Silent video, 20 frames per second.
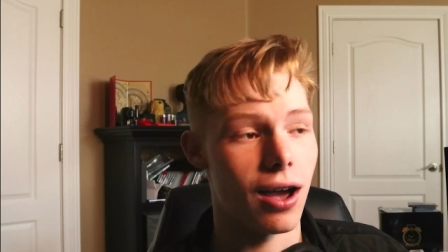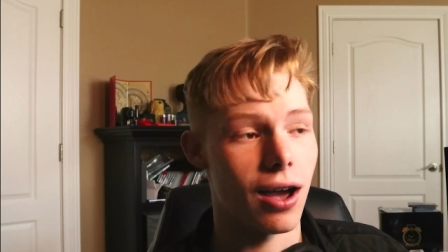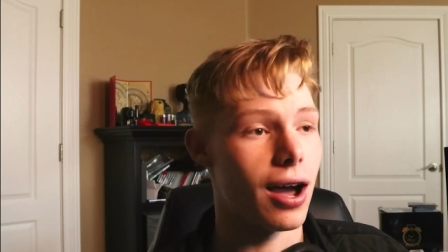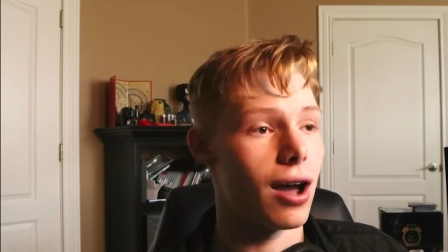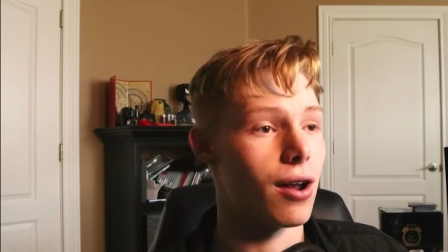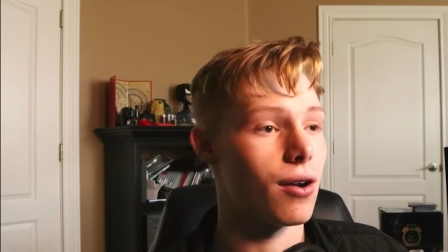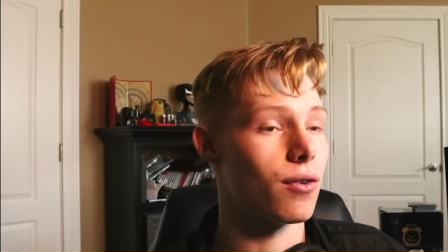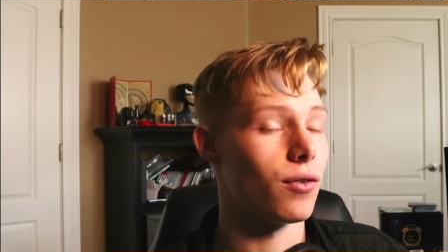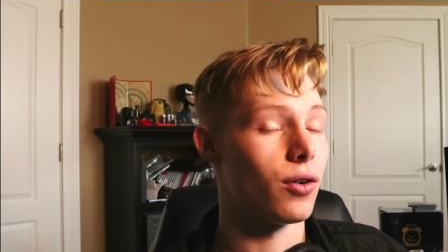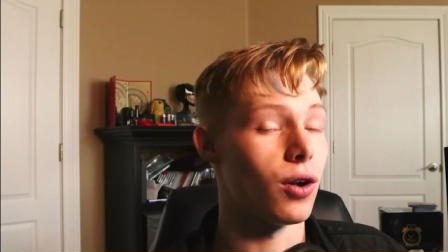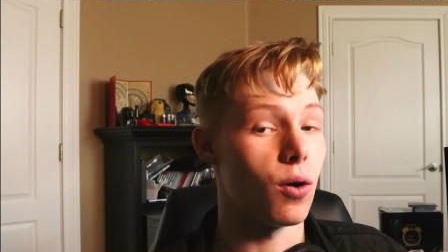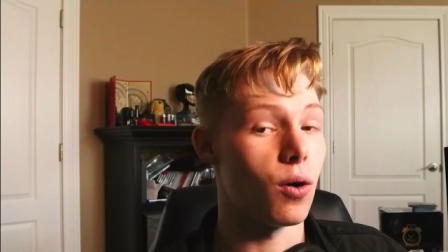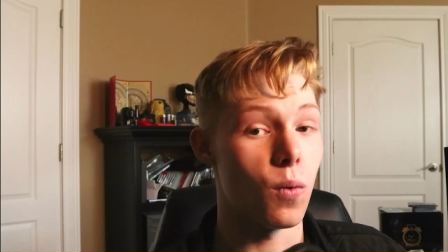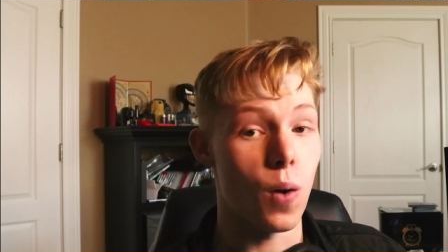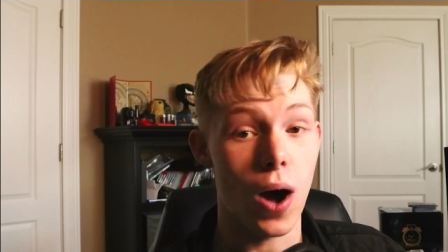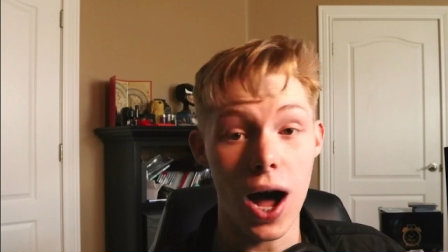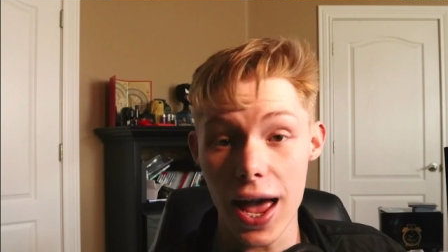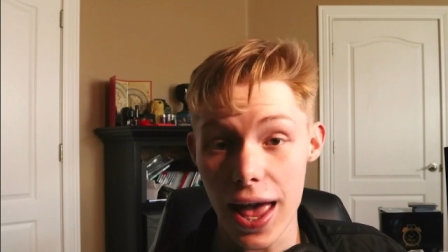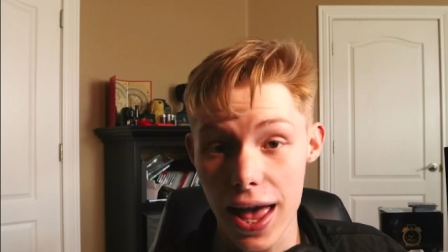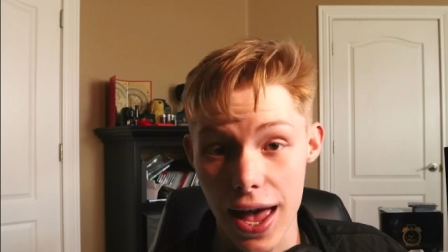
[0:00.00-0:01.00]
I don't know
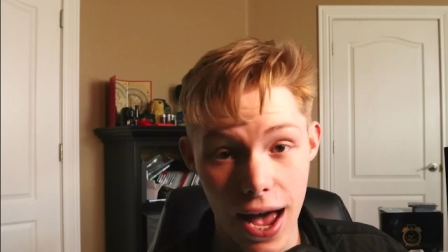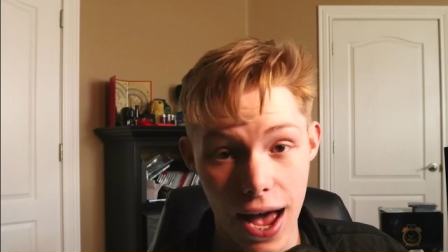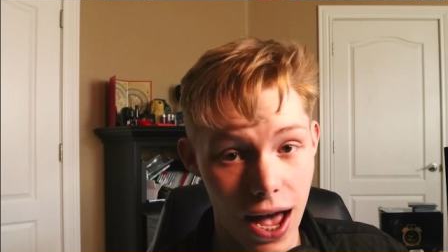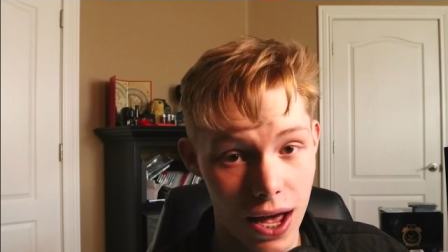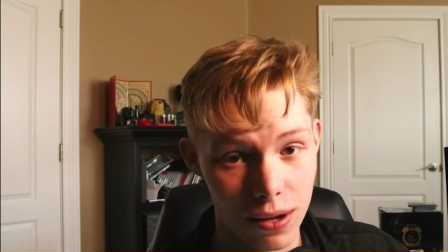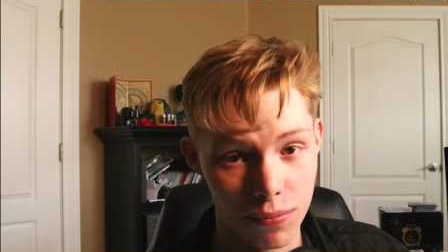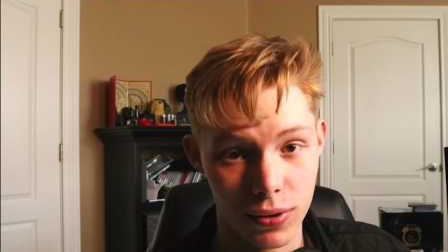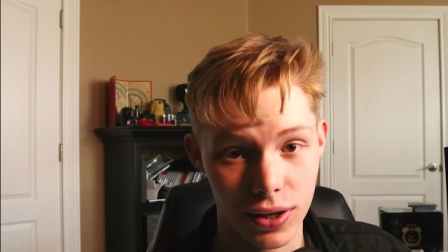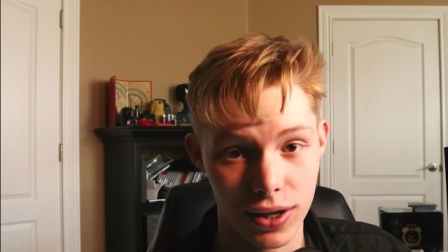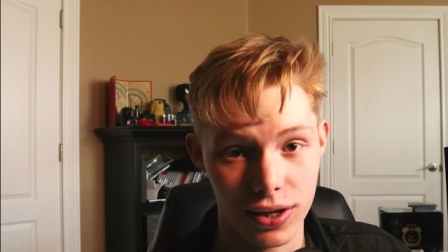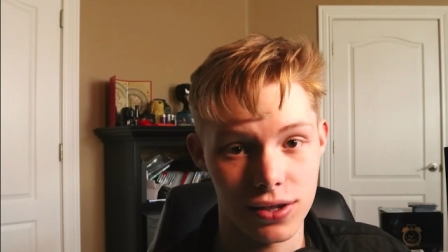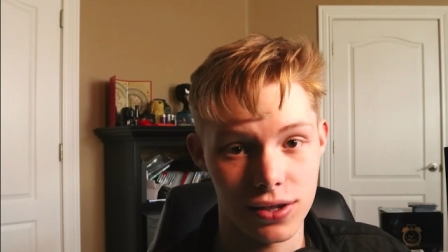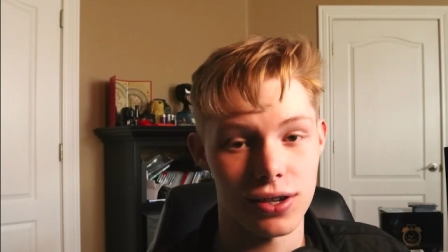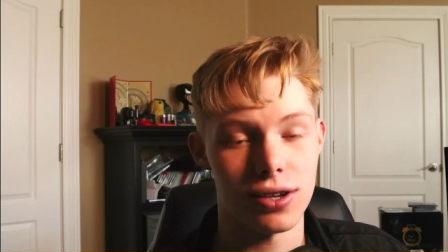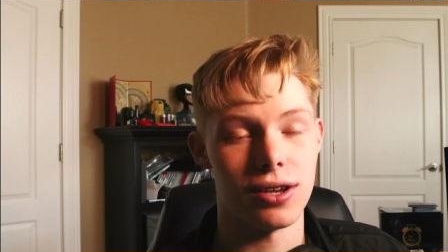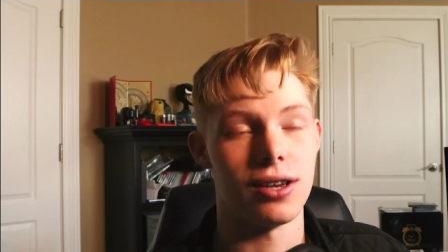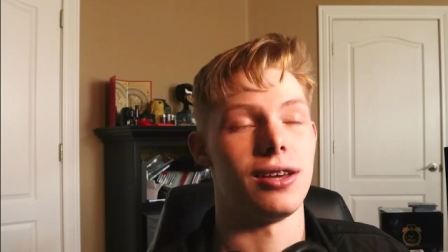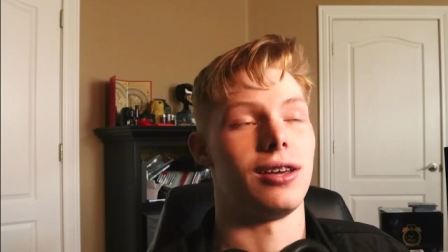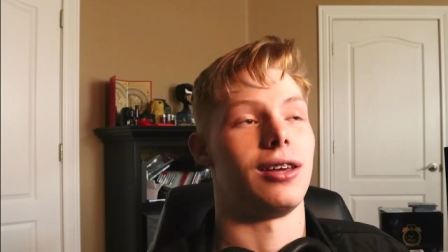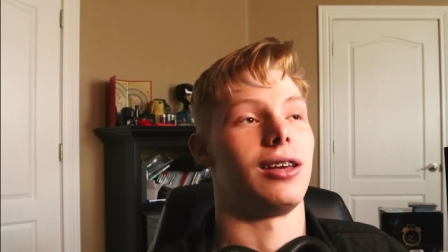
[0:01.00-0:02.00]
why it happened,
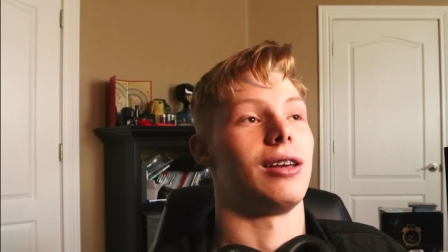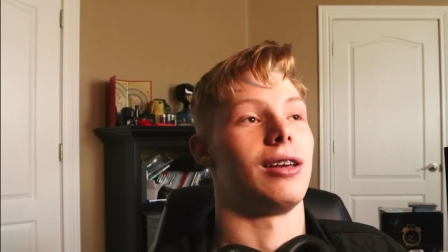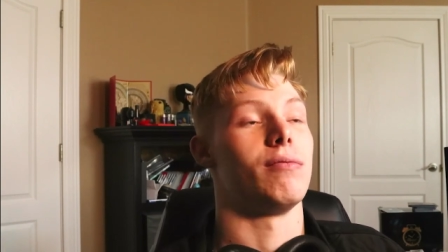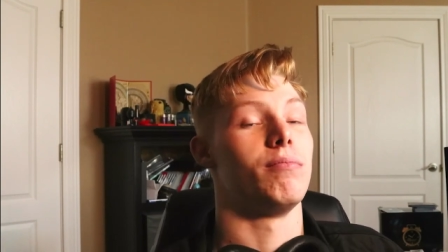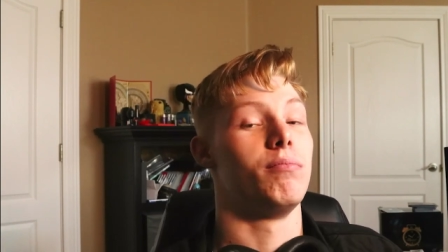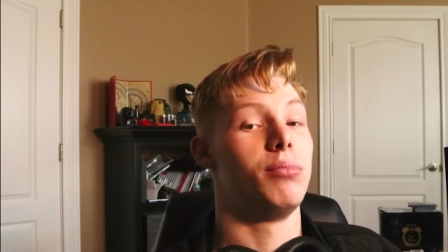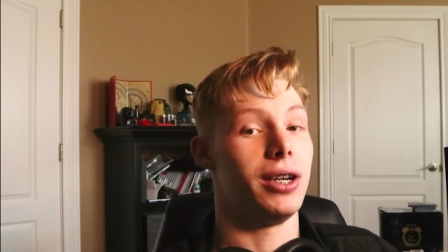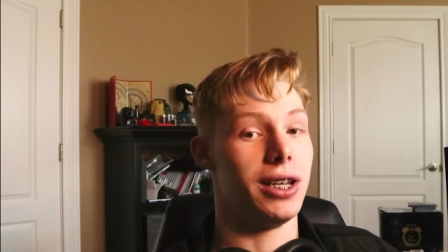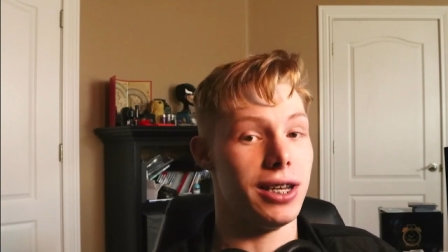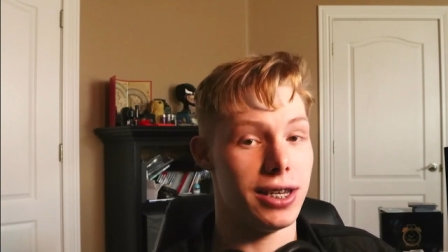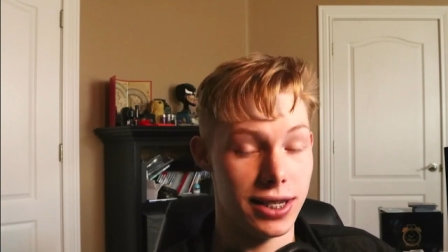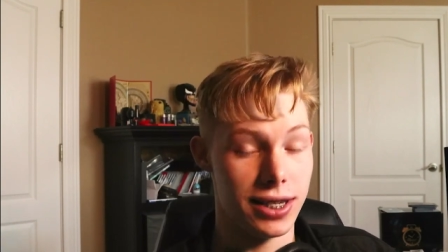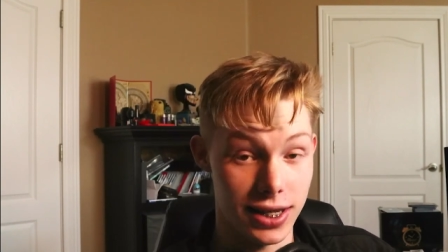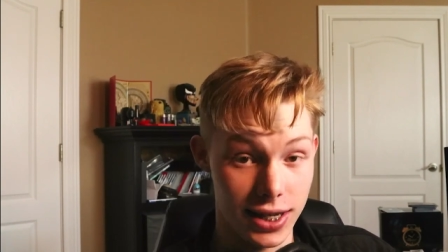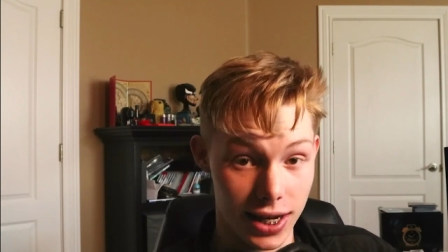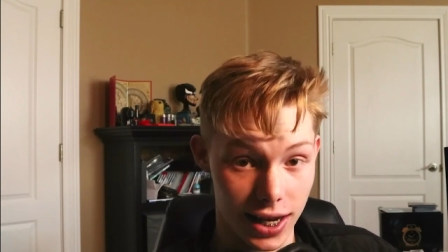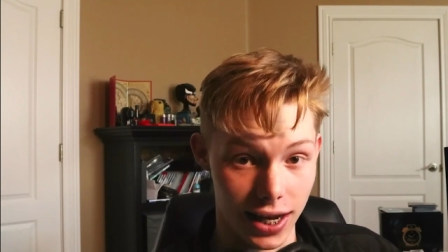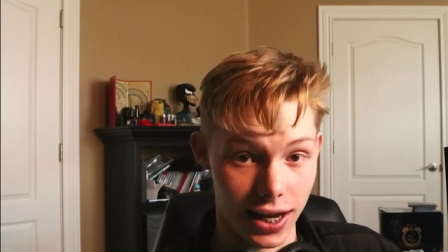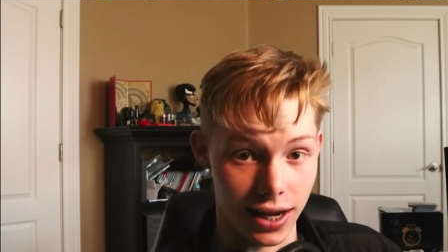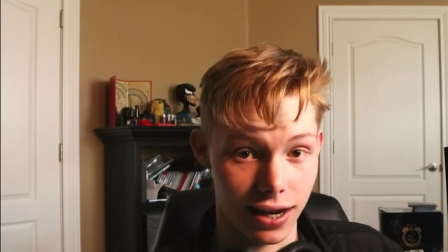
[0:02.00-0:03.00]
but it
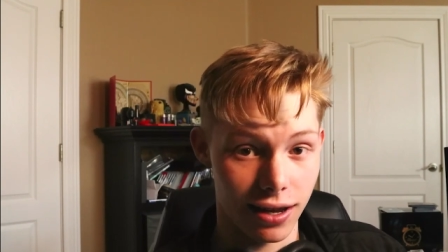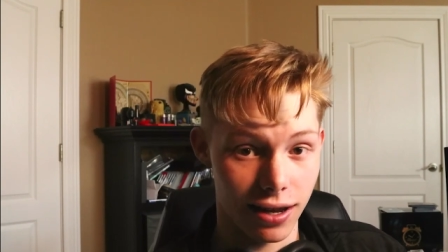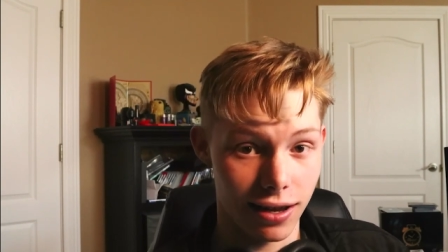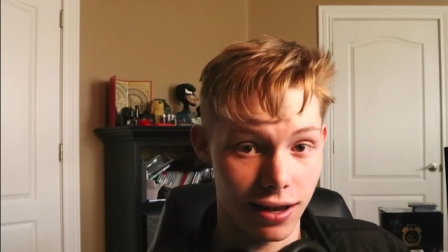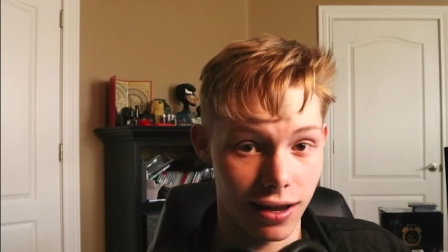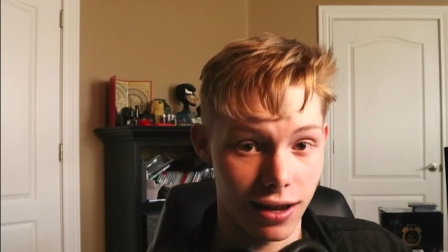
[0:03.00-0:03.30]
did.